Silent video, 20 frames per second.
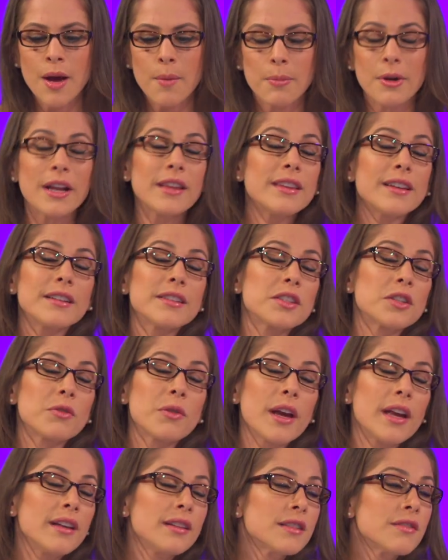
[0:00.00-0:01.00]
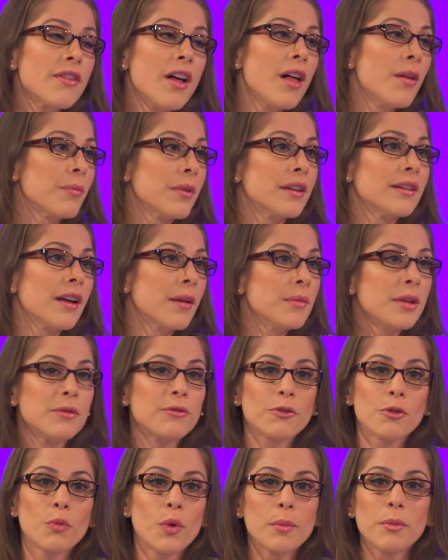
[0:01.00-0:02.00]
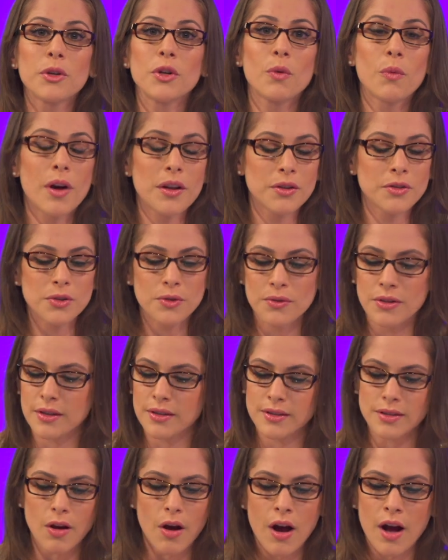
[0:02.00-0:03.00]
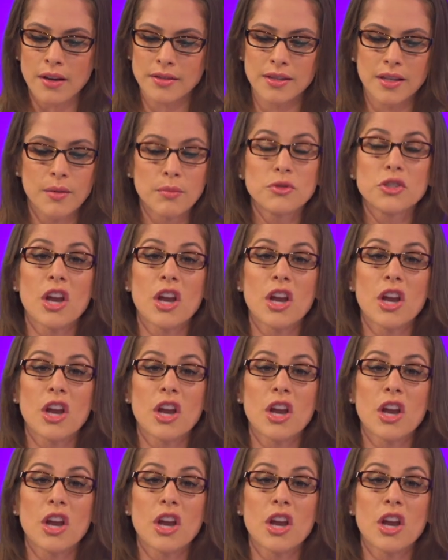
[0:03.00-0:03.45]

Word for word: But I think it's a great development. I mean, for women who want to do this, awesome.